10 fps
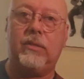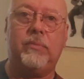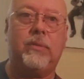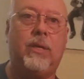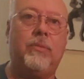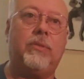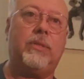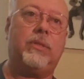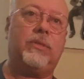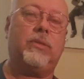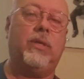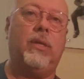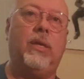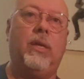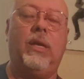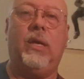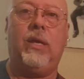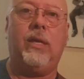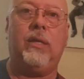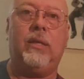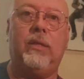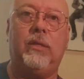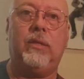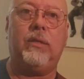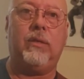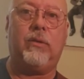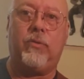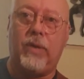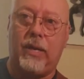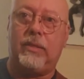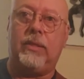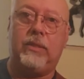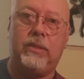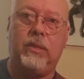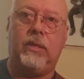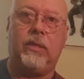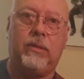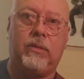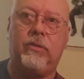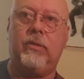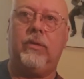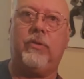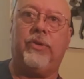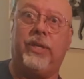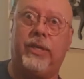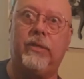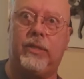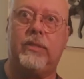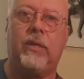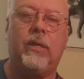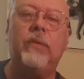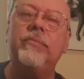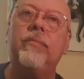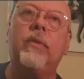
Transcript: Sometimes it's a growly, grittier guitar.